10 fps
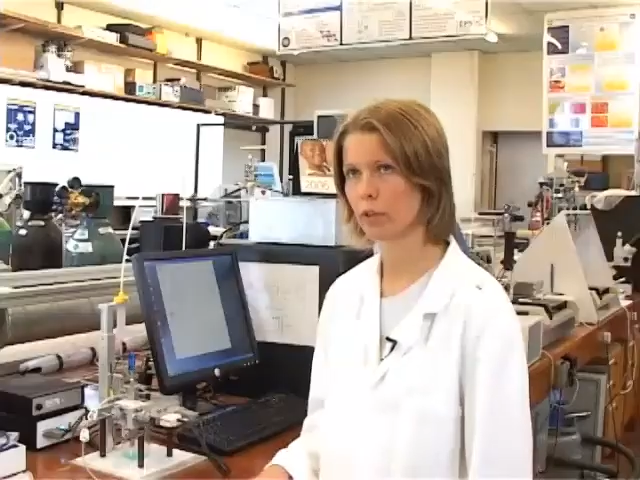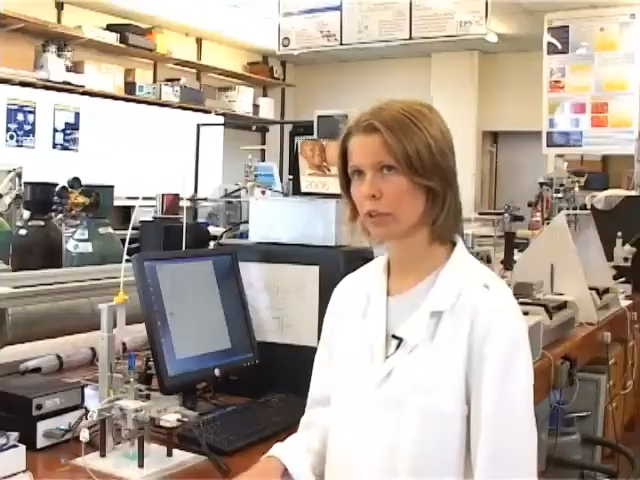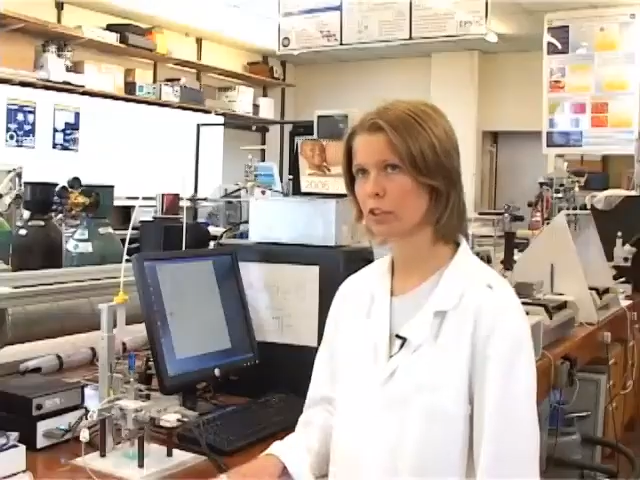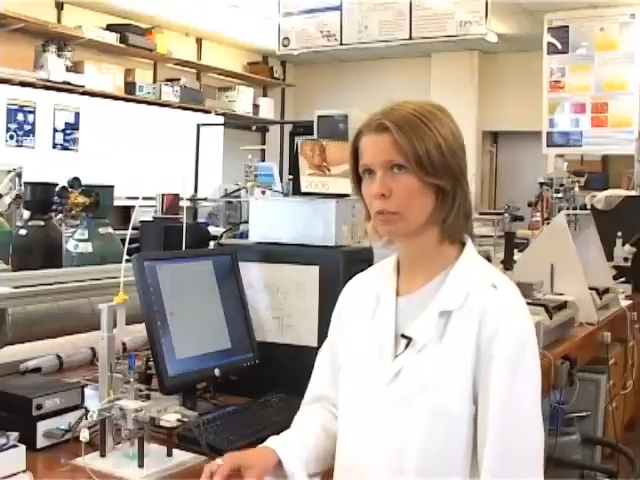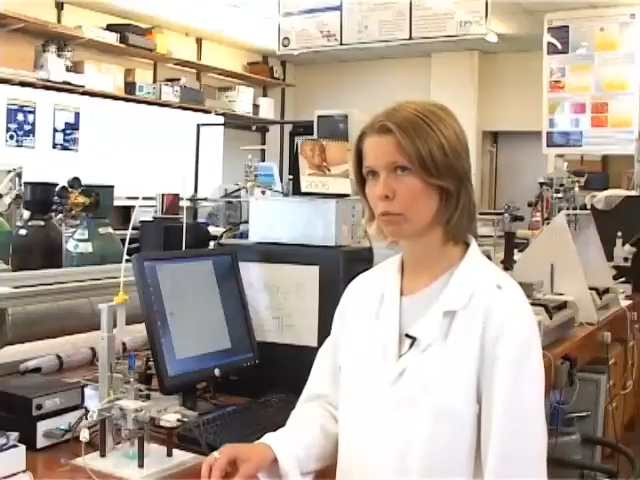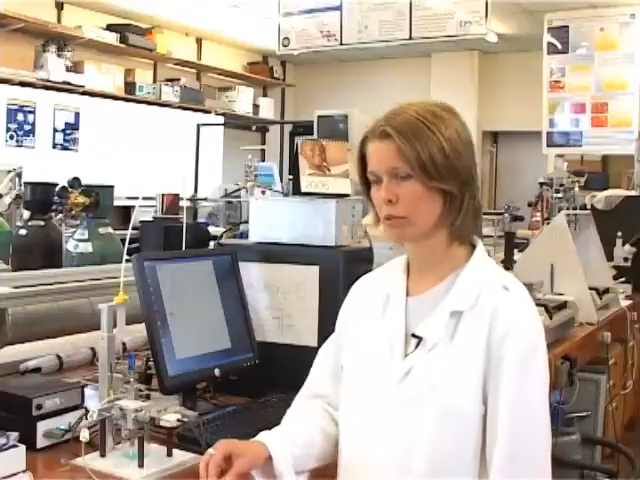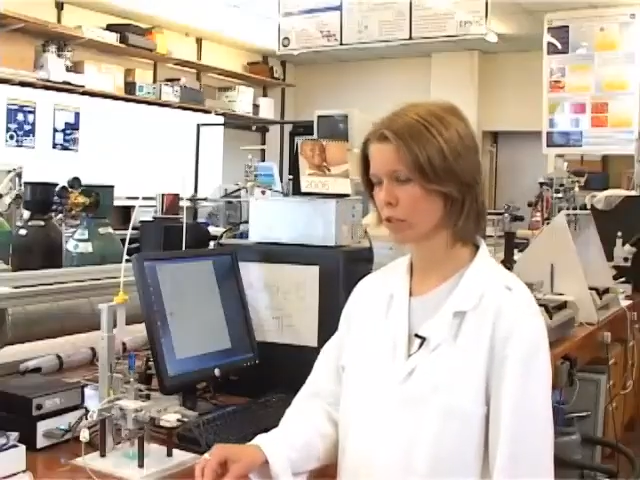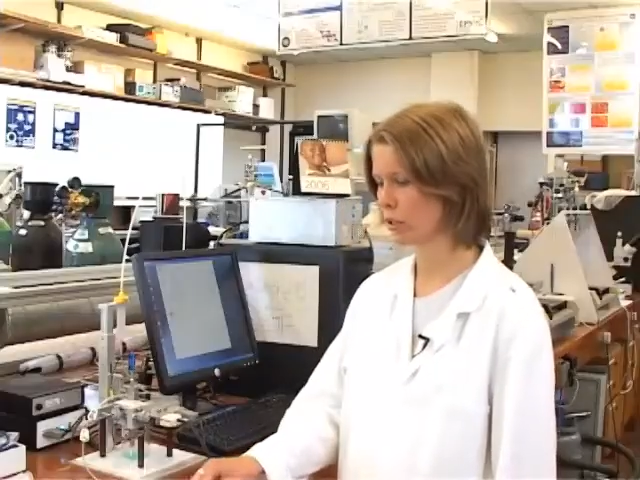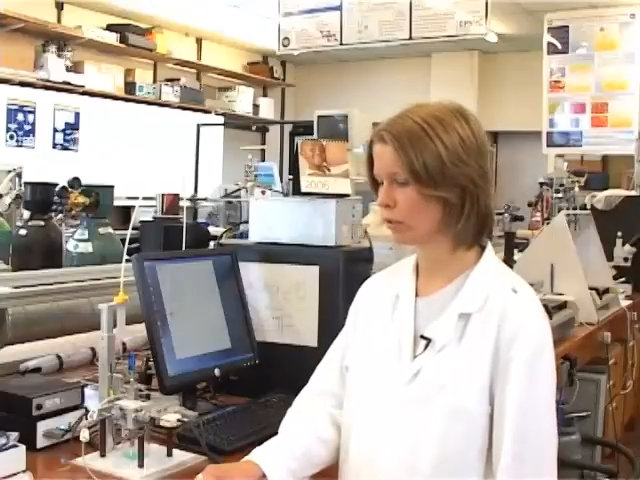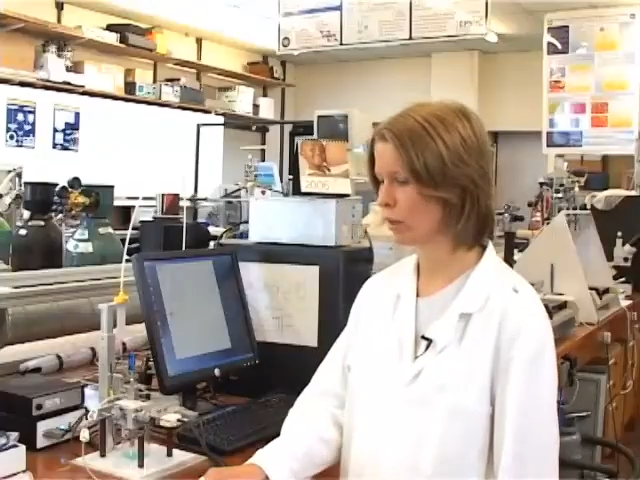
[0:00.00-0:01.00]
inkjet
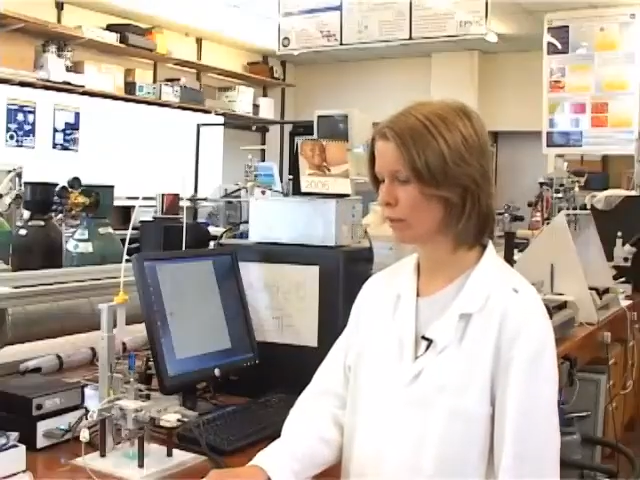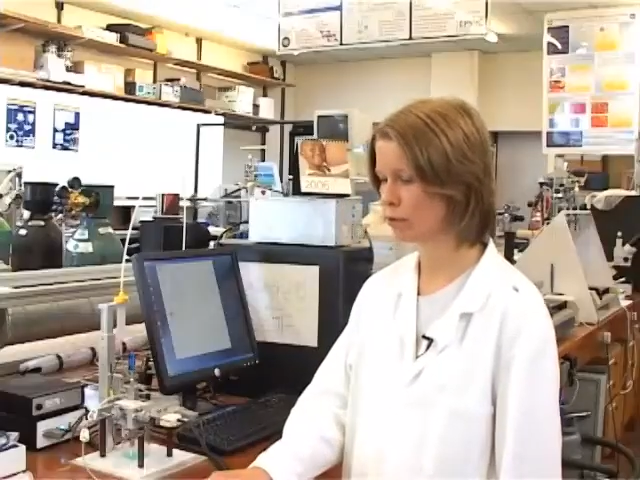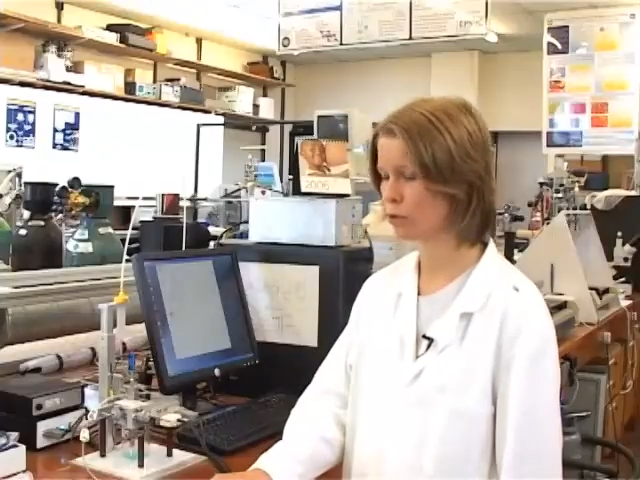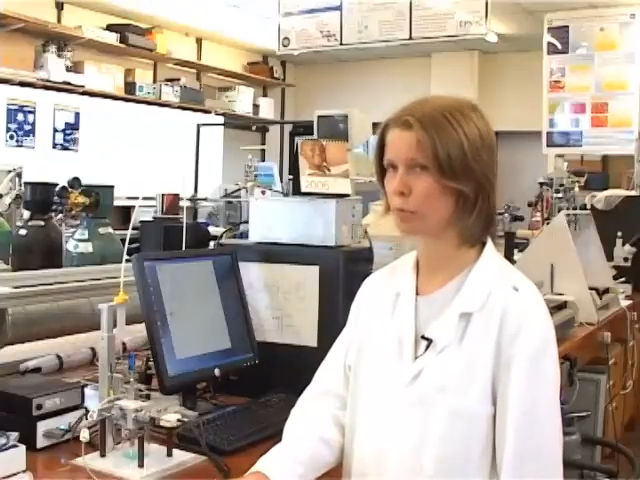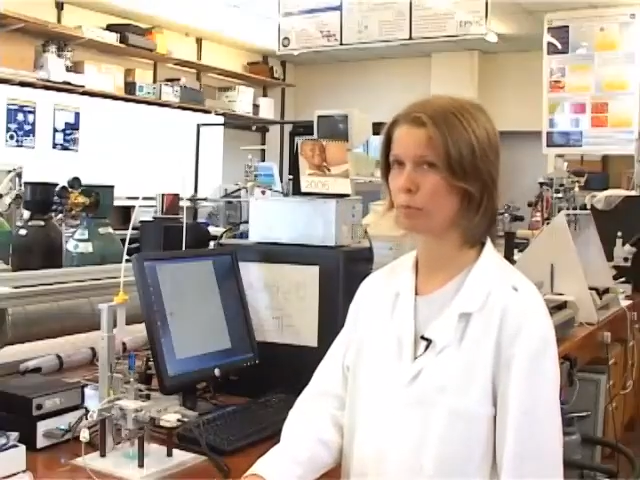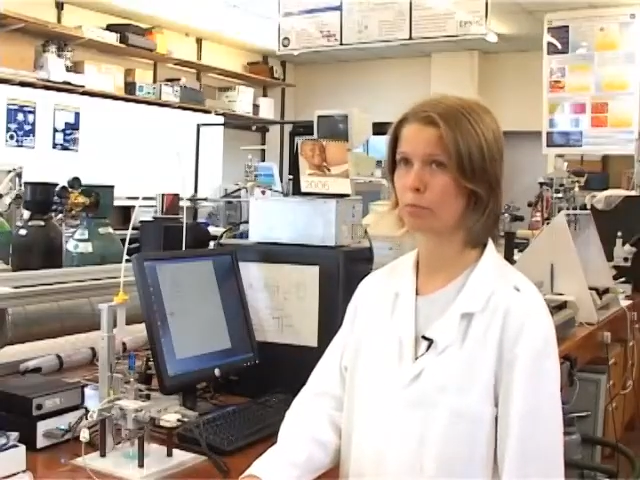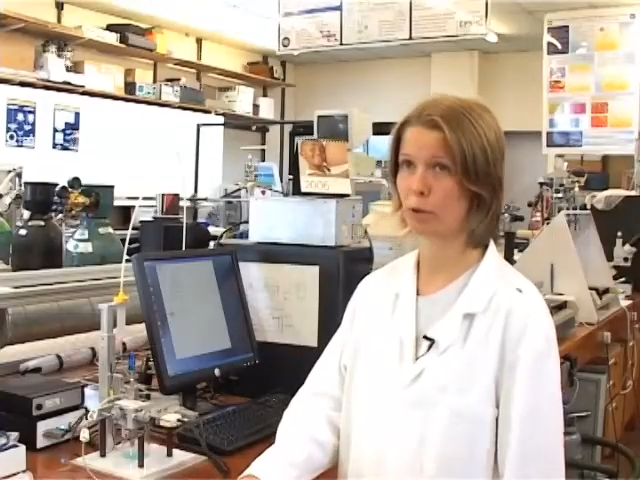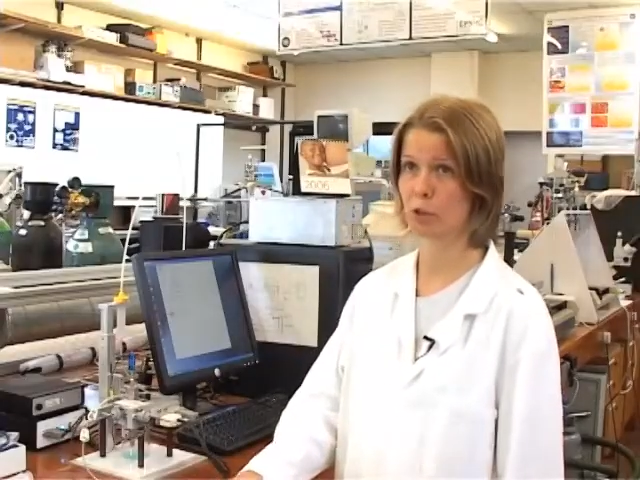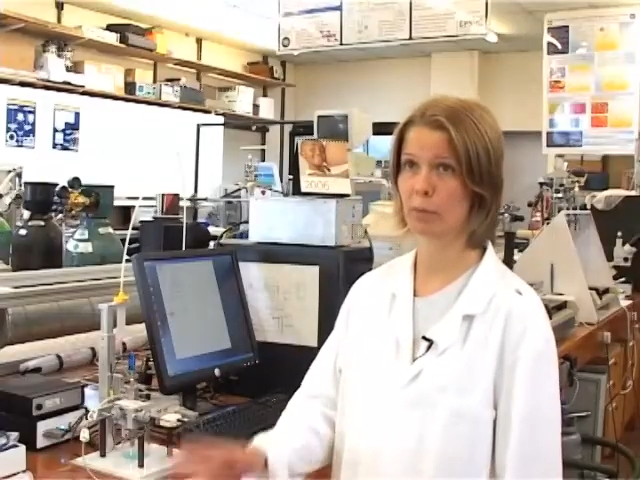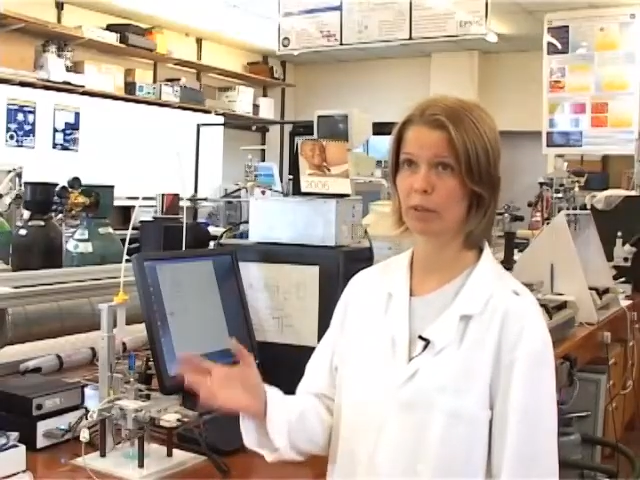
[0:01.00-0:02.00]
printing you have two
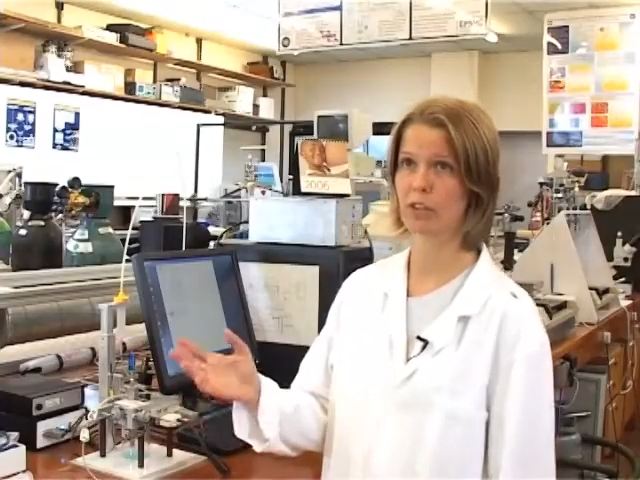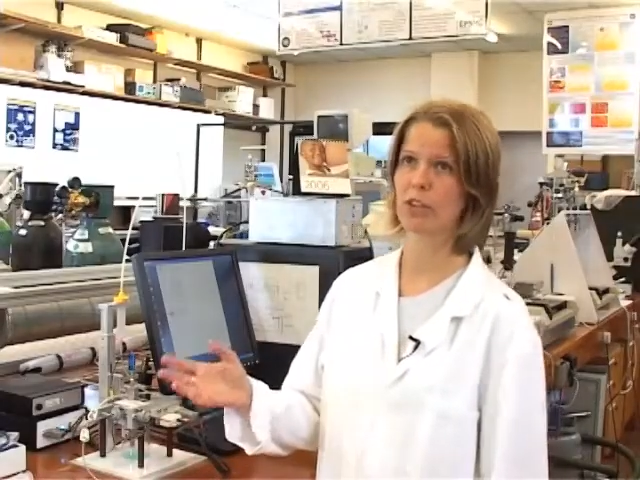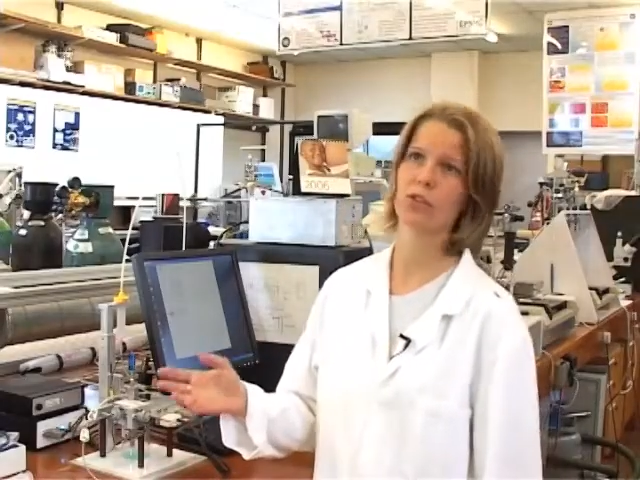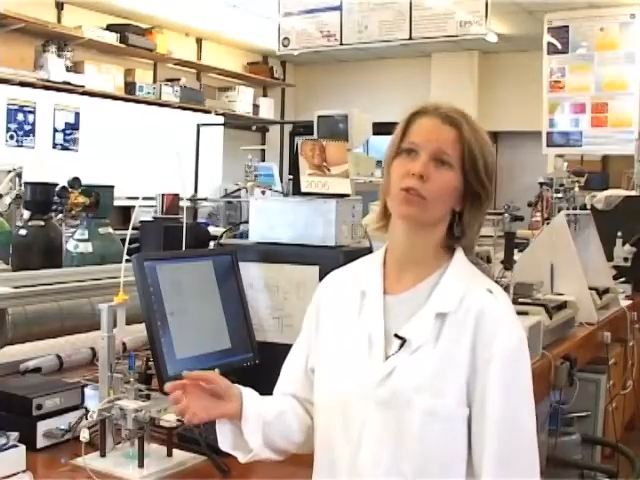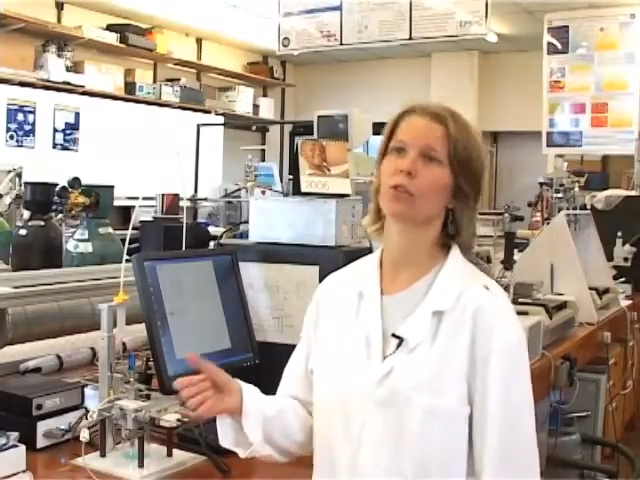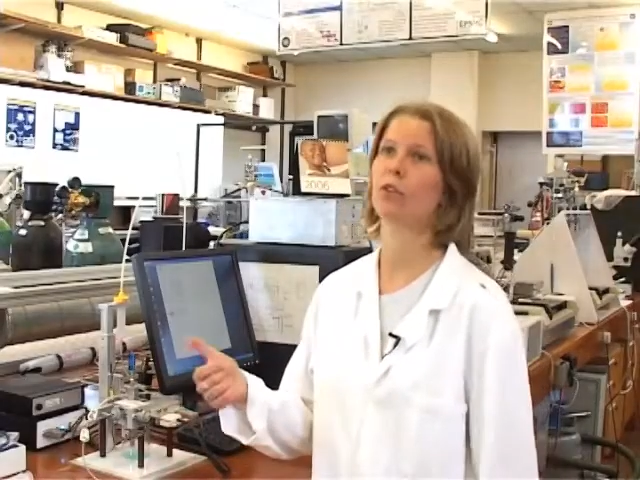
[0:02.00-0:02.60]
possibilities.